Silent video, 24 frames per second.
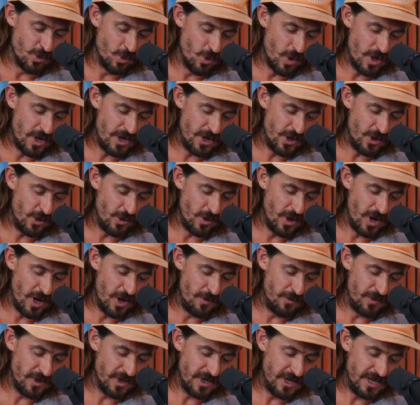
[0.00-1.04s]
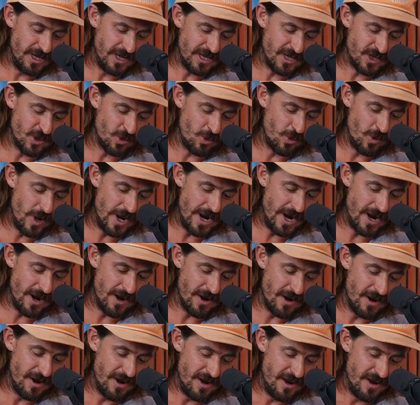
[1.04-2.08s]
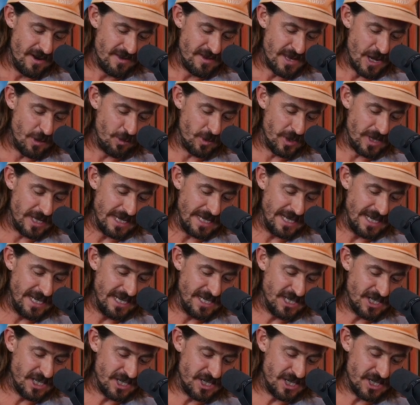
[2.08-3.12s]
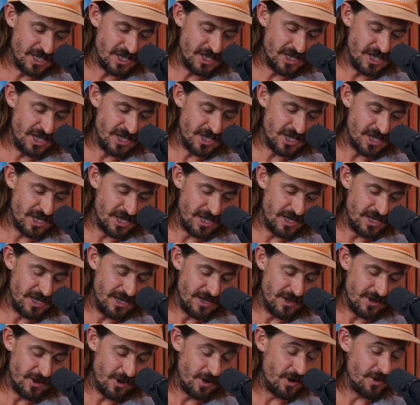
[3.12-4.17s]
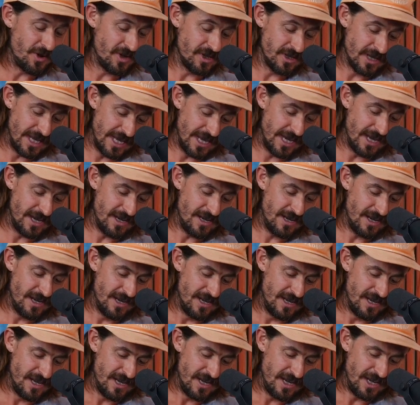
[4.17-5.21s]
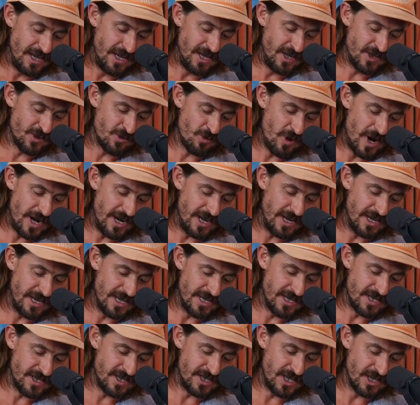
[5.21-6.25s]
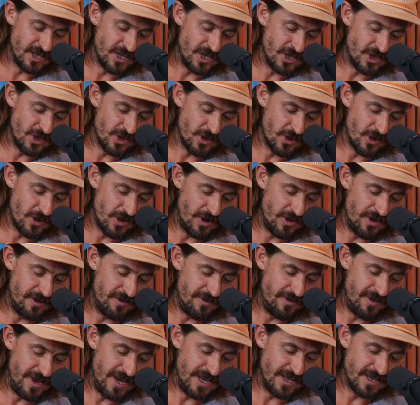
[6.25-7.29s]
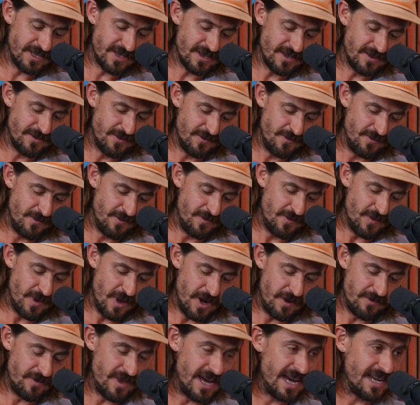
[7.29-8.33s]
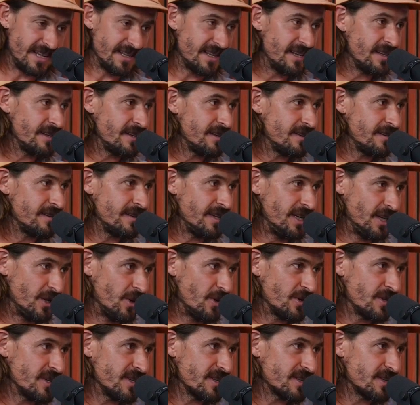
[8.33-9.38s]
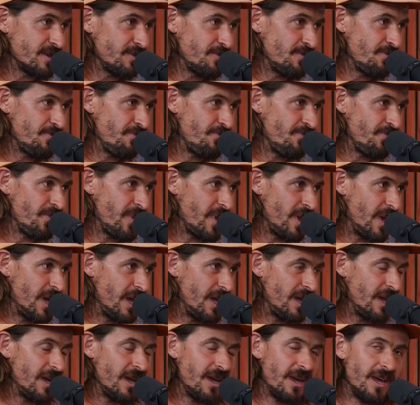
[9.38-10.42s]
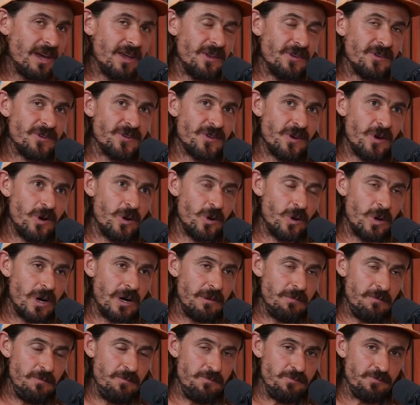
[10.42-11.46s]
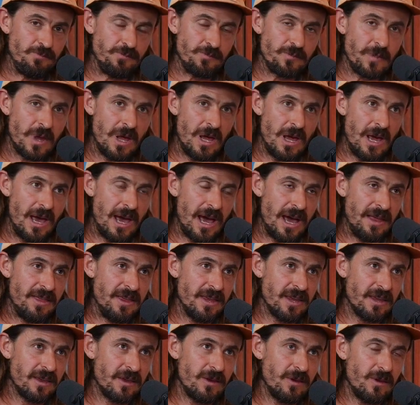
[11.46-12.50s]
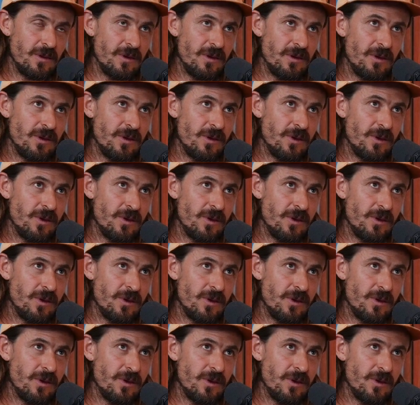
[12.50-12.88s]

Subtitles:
is one who humbly is aware that with each decision on the land, he is writing his signature on the face of that ecosystem." And so I think